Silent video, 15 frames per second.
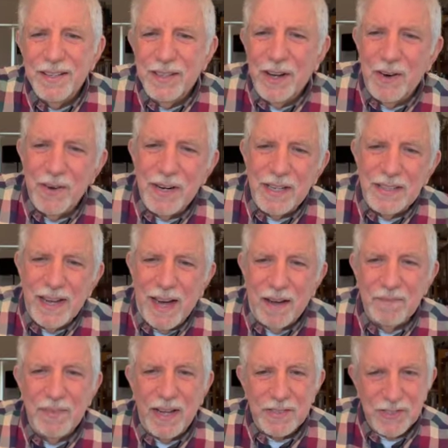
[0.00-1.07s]

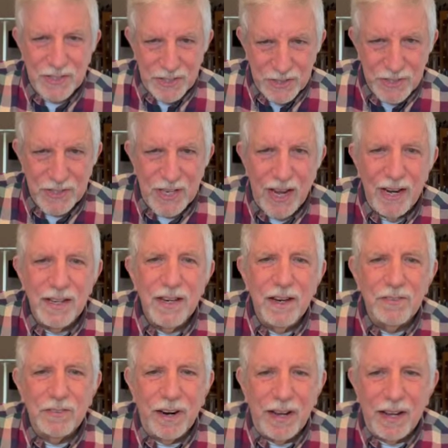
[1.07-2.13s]
Jehonadab, that's the son
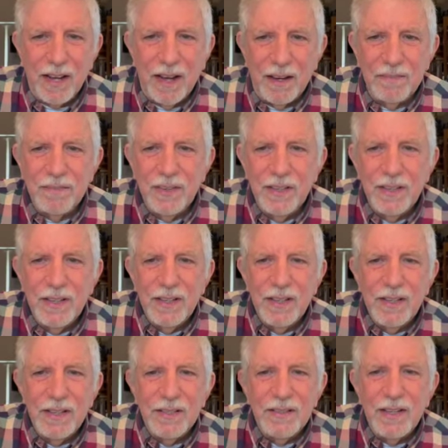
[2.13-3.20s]
of Rechab,
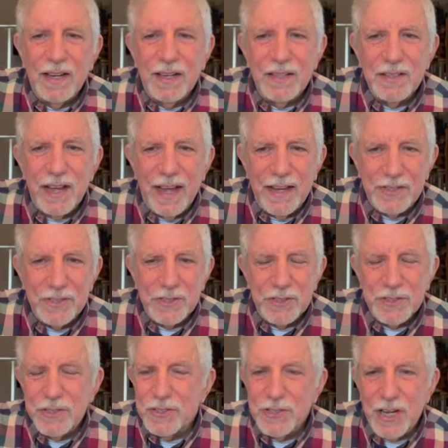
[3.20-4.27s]

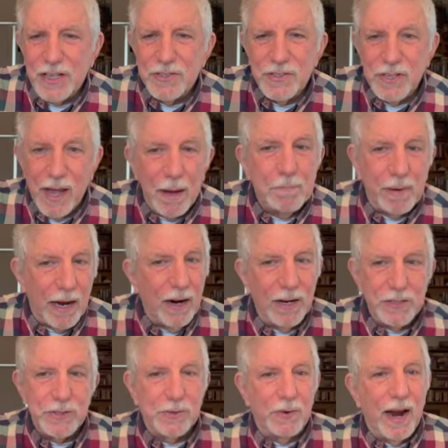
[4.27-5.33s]
answers and says, yeah, my
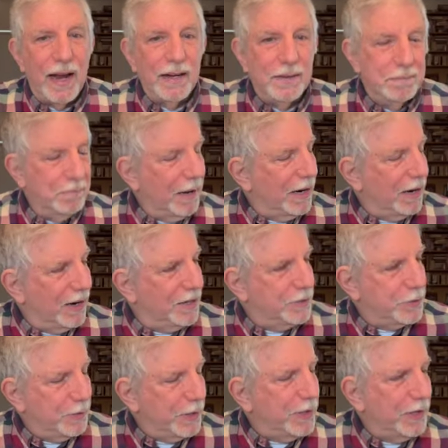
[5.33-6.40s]
heart's right. My
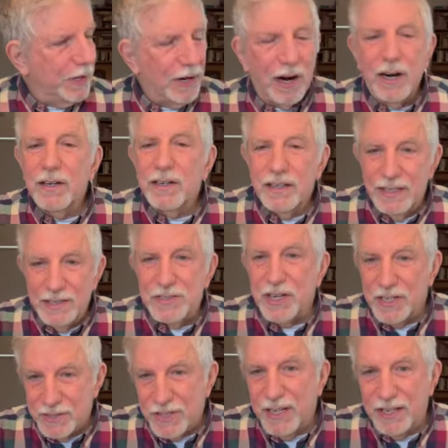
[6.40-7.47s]
heart's with your heart. He
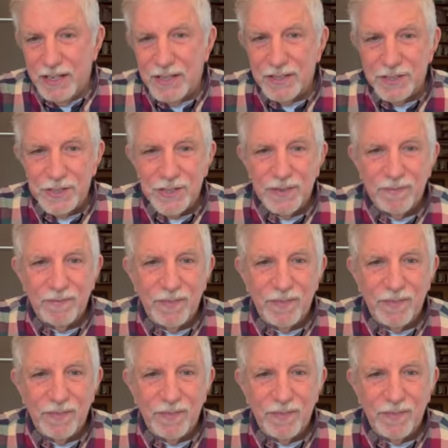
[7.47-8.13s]
says, it is.